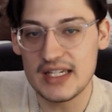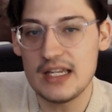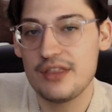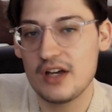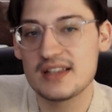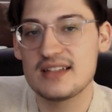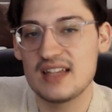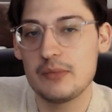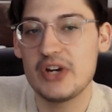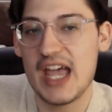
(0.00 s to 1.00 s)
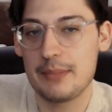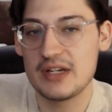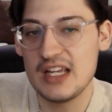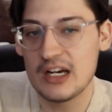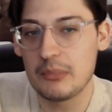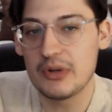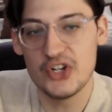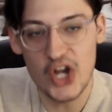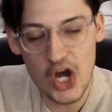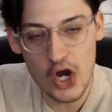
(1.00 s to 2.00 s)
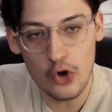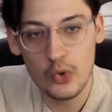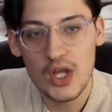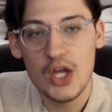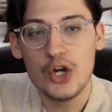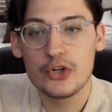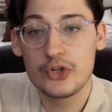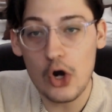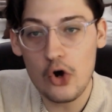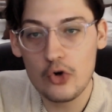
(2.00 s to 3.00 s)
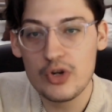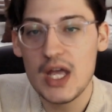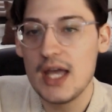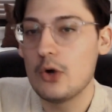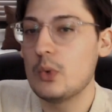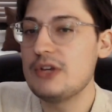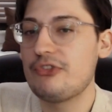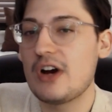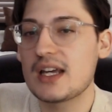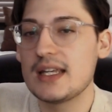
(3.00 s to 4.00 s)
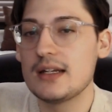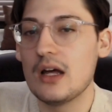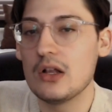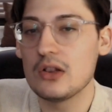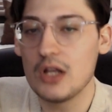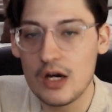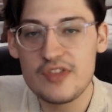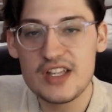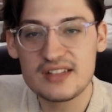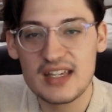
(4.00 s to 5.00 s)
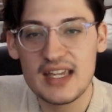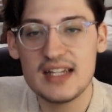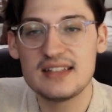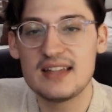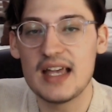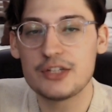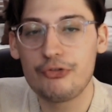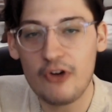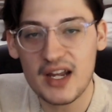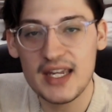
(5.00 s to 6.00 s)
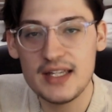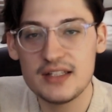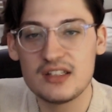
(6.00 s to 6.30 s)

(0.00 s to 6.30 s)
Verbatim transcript: He thought the same would happen here, but no, Gon, we fucking love this kid, says fuck it.